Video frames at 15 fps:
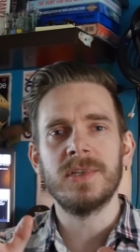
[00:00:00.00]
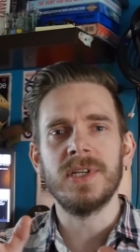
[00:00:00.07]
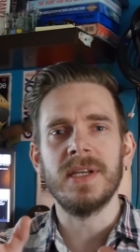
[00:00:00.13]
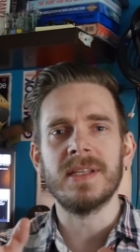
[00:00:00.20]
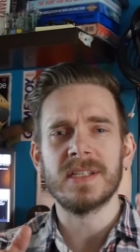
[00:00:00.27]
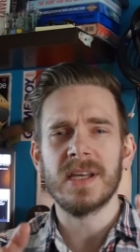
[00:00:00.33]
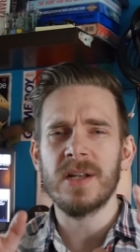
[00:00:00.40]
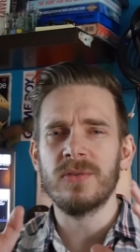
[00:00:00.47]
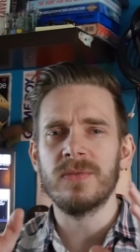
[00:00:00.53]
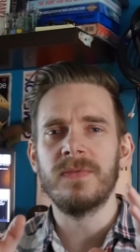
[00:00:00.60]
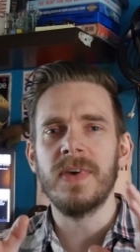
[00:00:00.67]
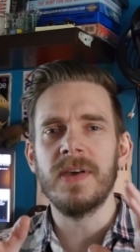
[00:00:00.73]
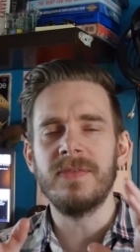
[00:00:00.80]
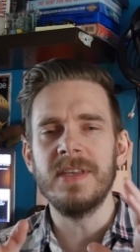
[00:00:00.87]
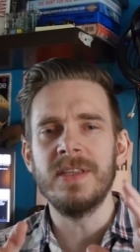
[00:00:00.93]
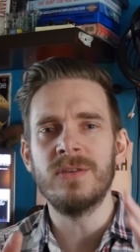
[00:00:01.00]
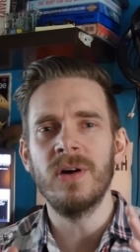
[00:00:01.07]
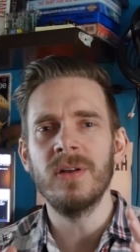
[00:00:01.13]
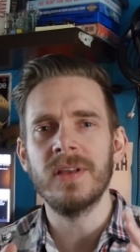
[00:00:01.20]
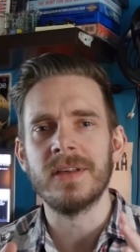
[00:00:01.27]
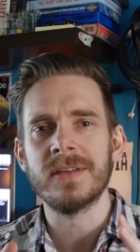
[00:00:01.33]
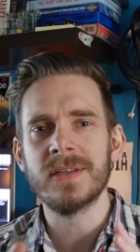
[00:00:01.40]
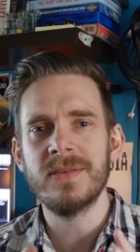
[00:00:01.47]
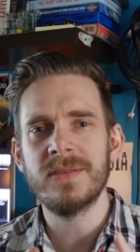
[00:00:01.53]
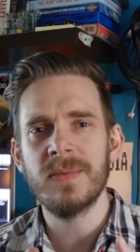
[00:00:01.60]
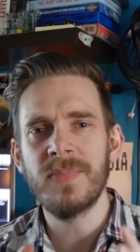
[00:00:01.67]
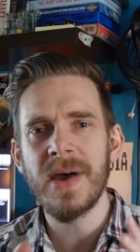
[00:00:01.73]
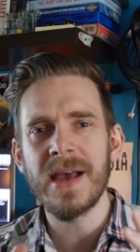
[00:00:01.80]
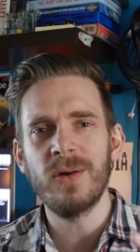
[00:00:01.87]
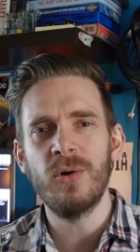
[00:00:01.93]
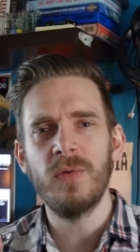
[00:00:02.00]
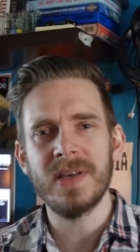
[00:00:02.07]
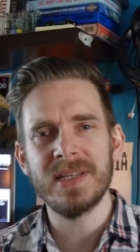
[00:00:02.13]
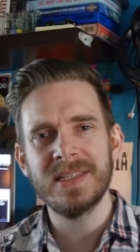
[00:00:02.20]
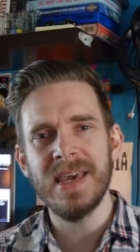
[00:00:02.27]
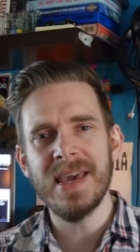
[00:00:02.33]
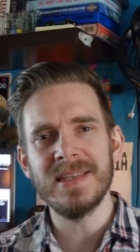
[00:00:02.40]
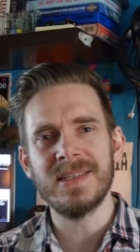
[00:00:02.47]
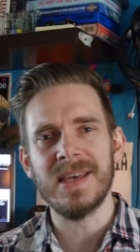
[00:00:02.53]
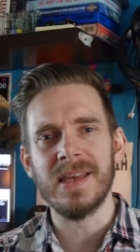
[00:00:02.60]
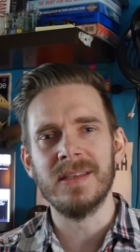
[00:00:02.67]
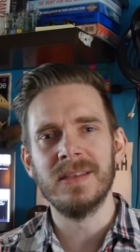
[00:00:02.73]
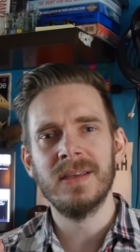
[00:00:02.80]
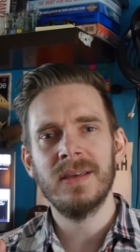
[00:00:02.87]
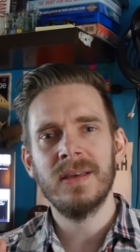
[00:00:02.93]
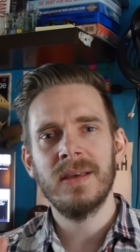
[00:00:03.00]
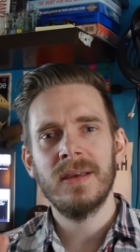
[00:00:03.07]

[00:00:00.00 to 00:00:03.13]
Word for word: machine is one hundred fifty dollars, so to pack all this kit in